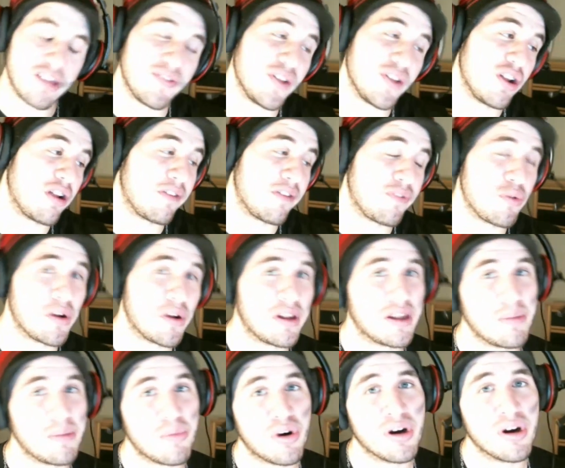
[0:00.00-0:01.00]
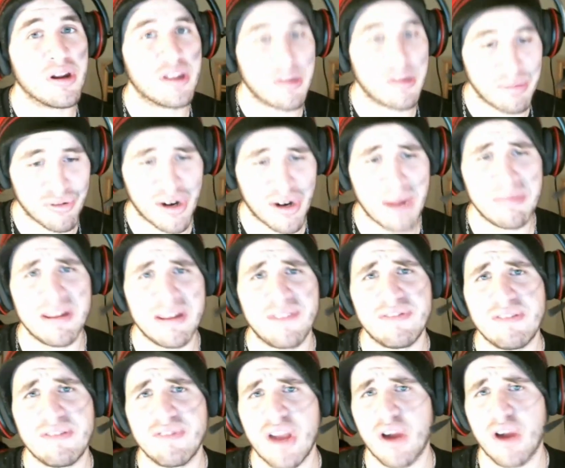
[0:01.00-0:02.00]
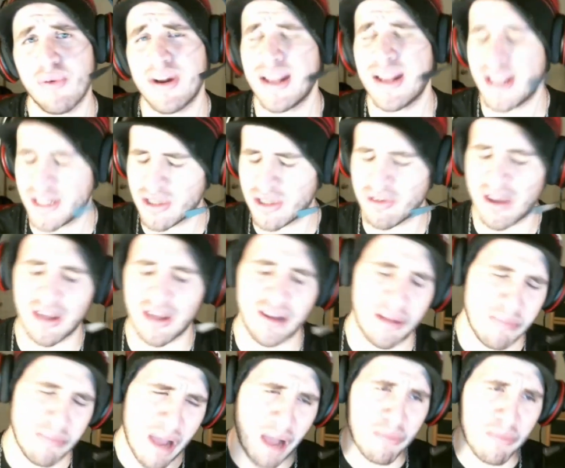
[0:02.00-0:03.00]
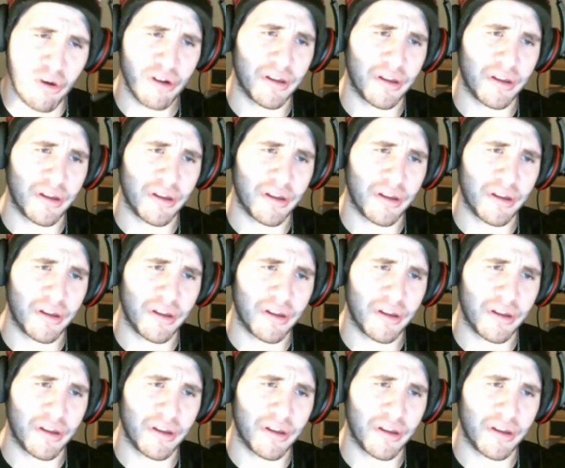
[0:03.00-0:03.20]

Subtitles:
video if you want to see more. Subscribe if you've not already. Until next time, I'm already